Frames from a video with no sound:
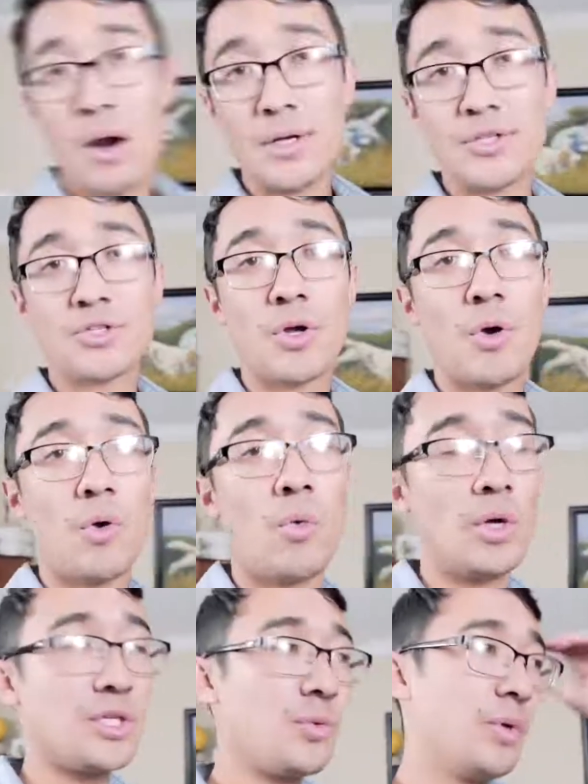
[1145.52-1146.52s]
All right, so
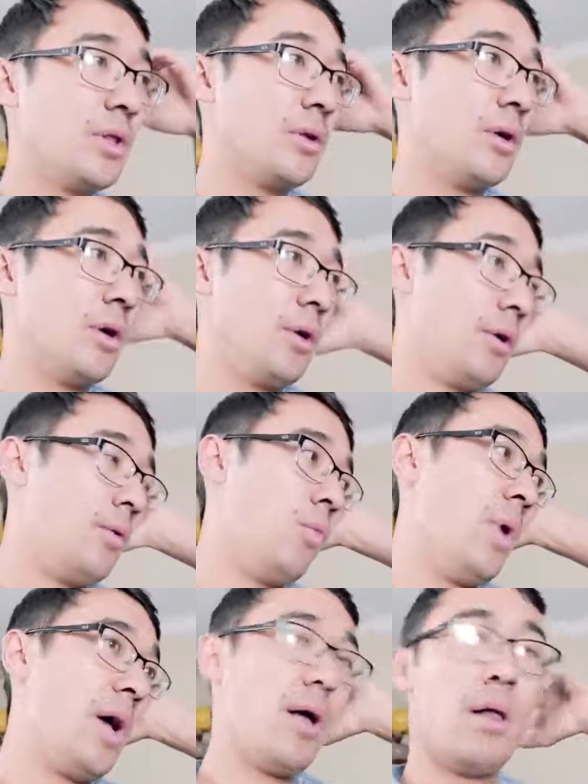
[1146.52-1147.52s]
what did we learn?
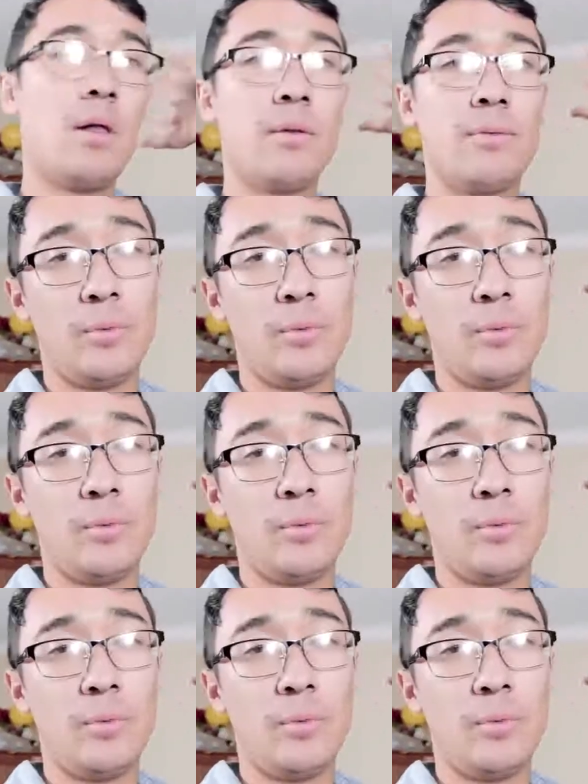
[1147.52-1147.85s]
Well,